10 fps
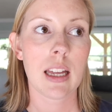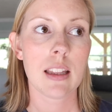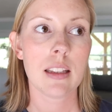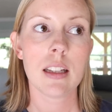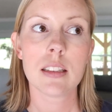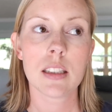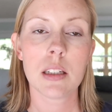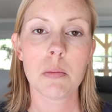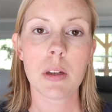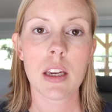I think that's
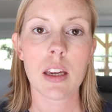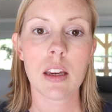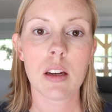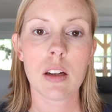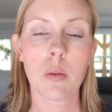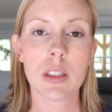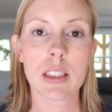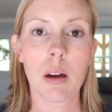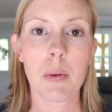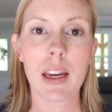gonna be
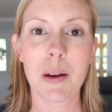what's coming